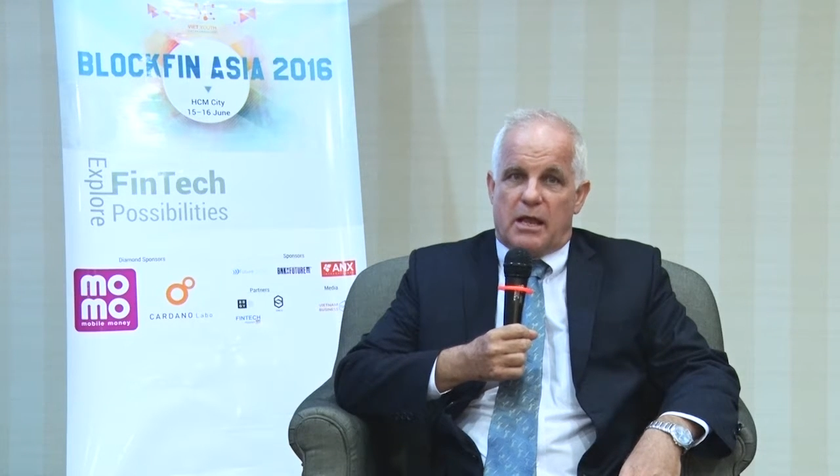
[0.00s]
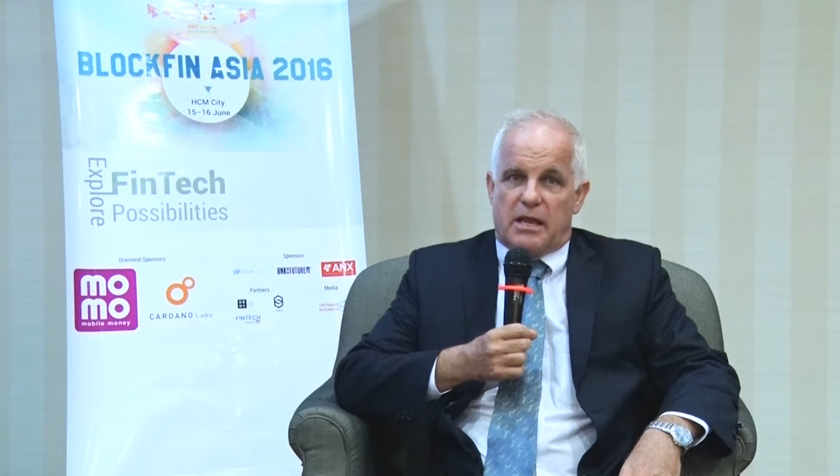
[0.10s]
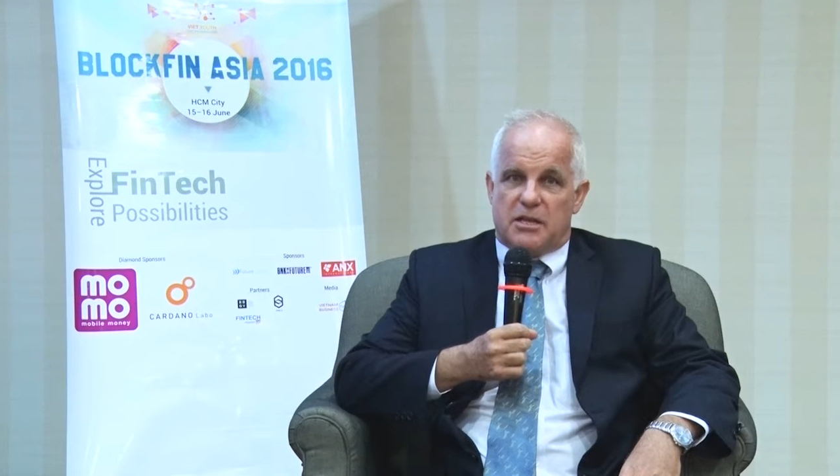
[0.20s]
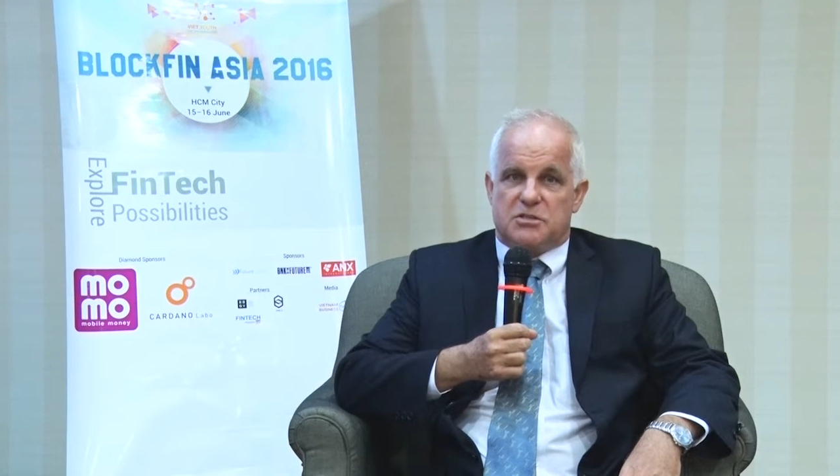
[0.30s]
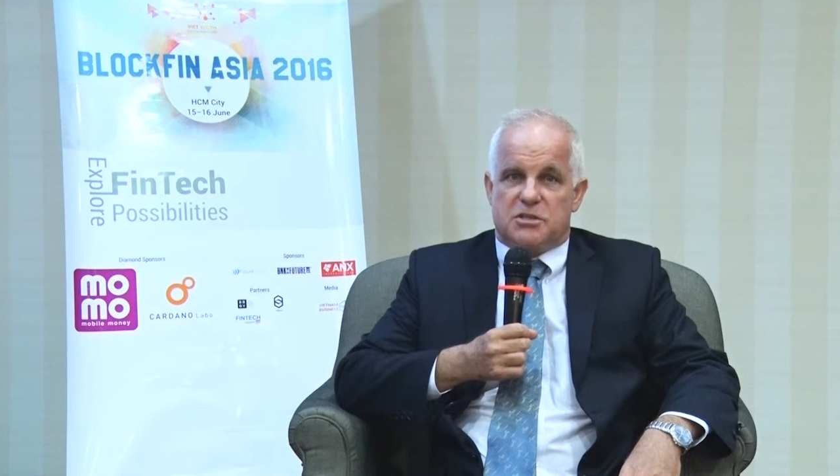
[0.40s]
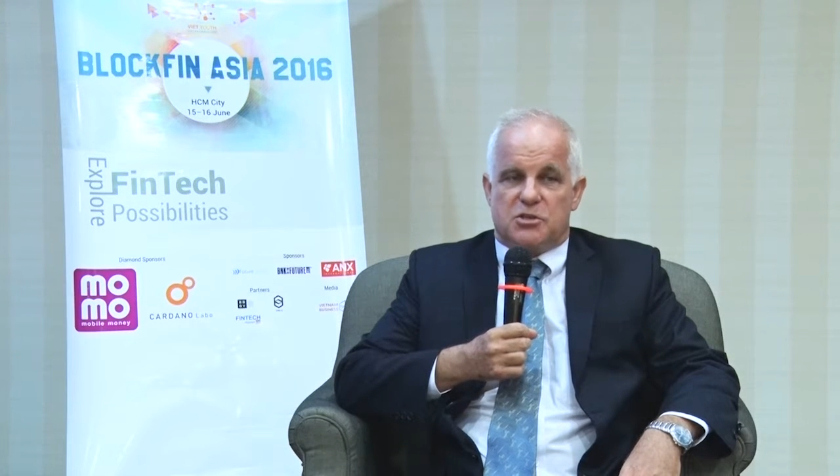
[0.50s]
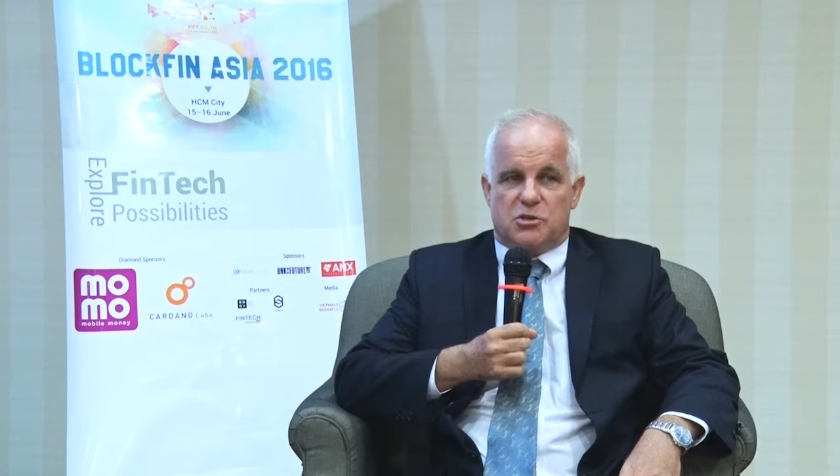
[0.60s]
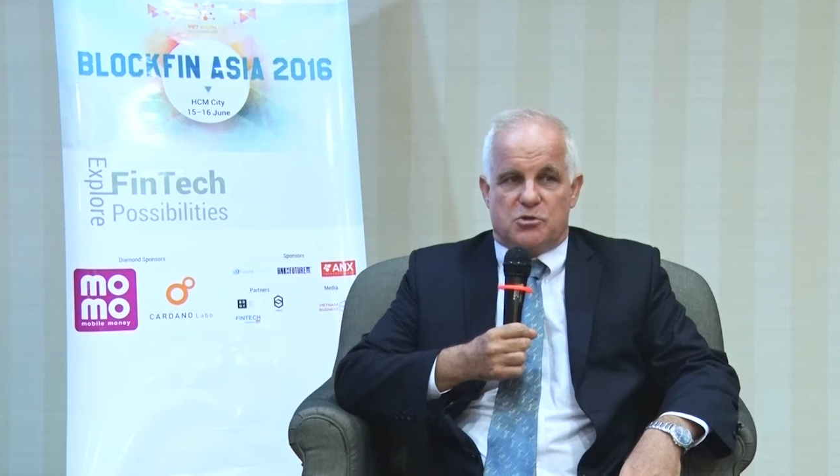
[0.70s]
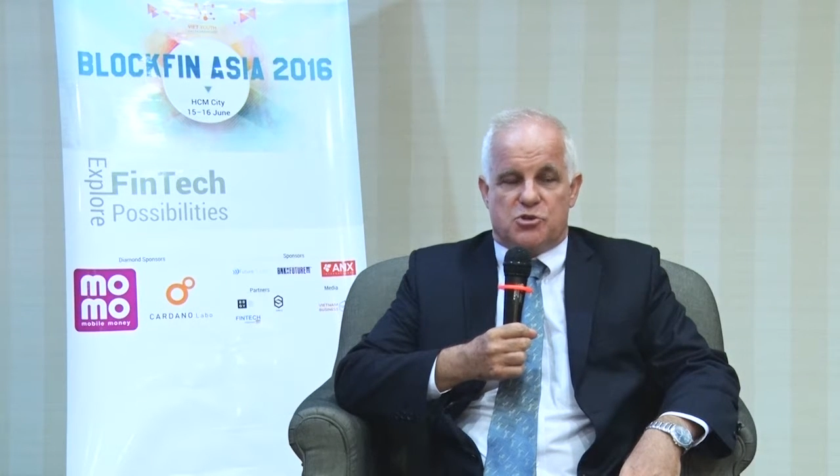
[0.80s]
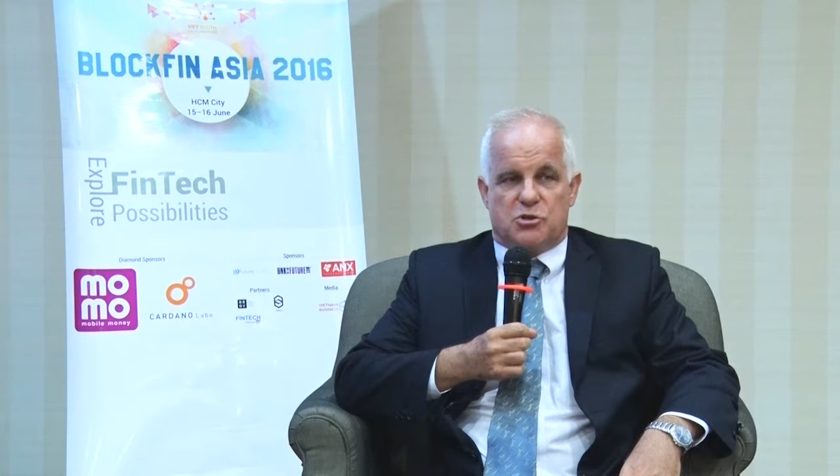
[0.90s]

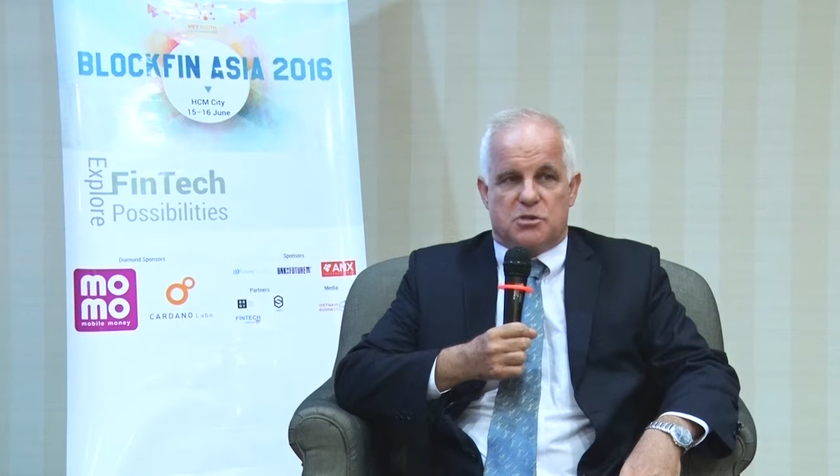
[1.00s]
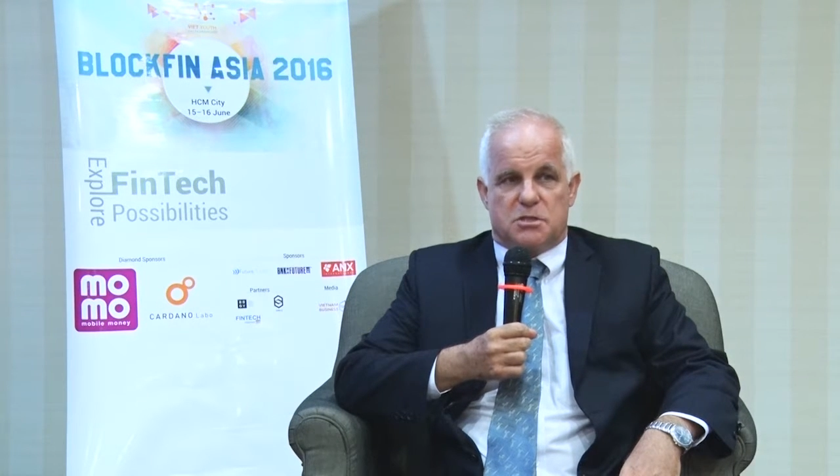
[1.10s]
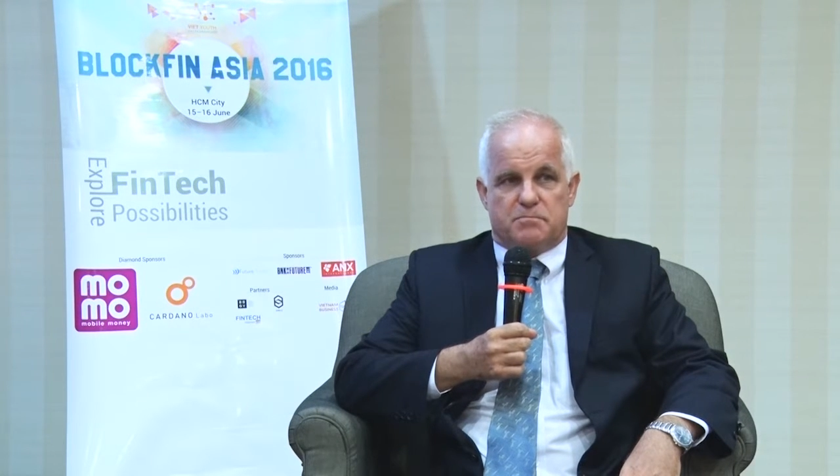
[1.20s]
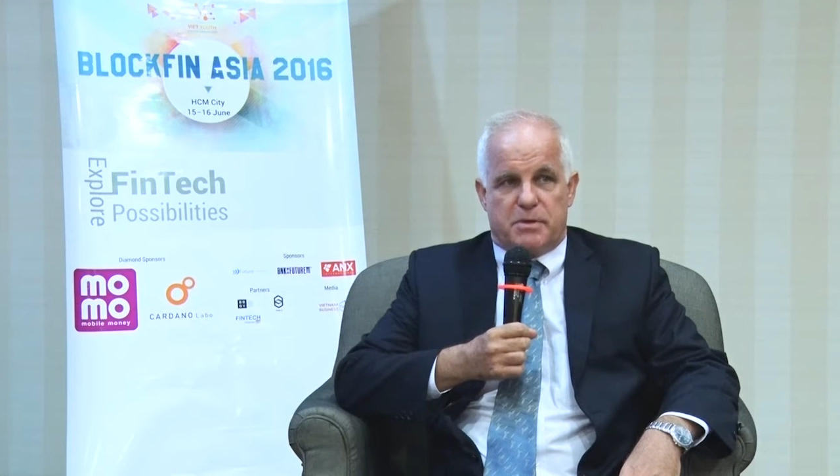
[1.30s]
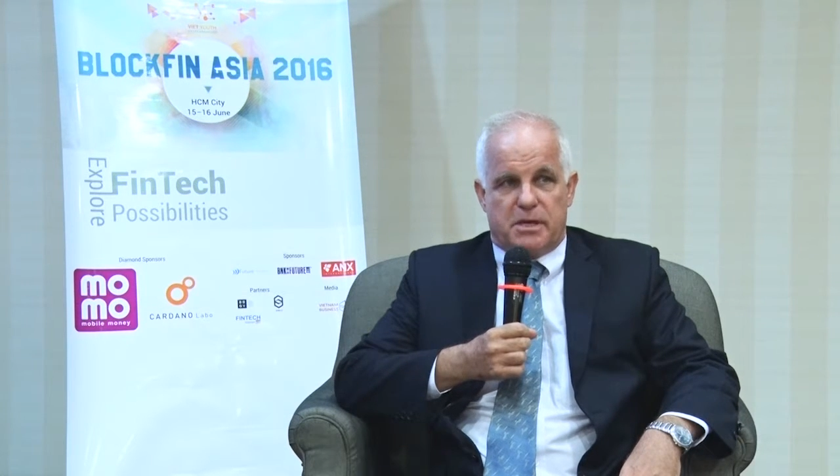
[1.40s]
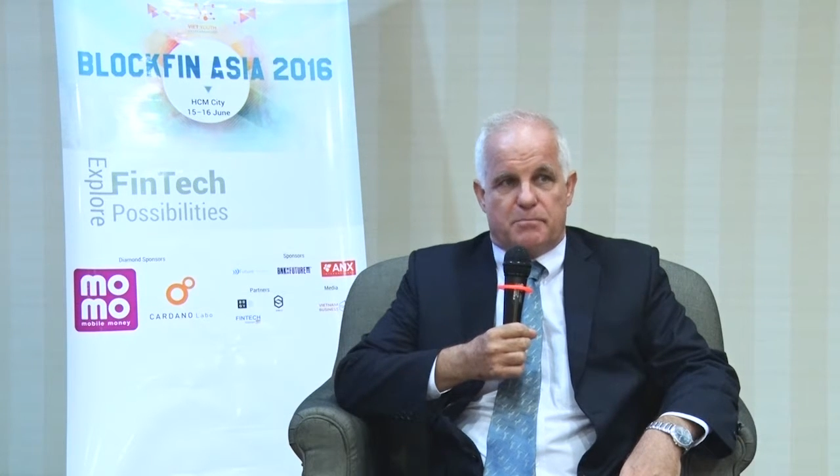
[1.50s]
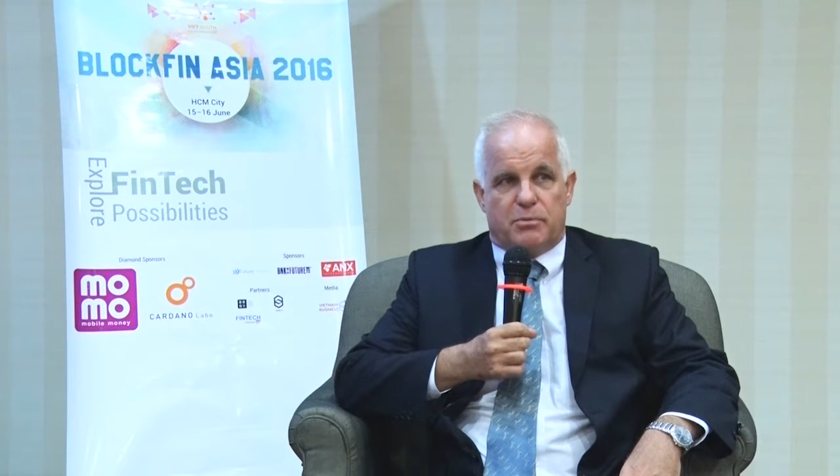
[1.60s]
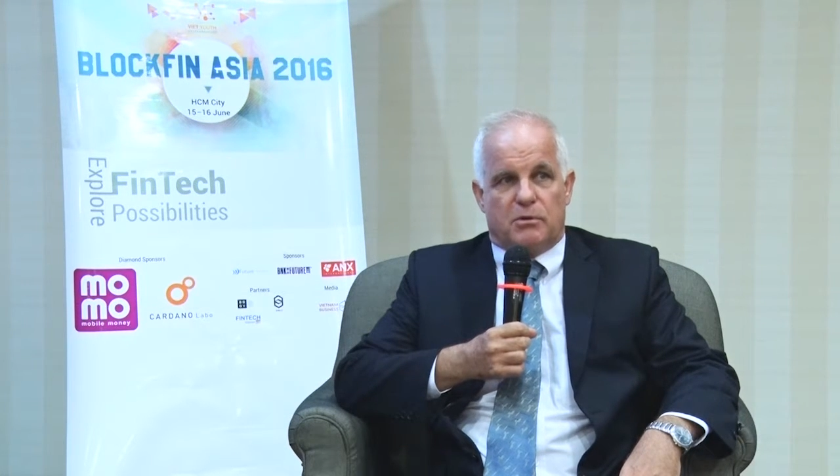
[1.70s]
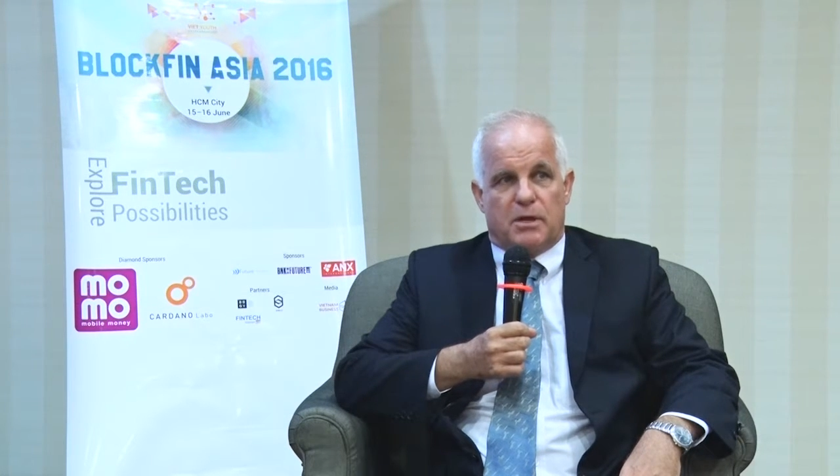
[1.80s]
institutions, people,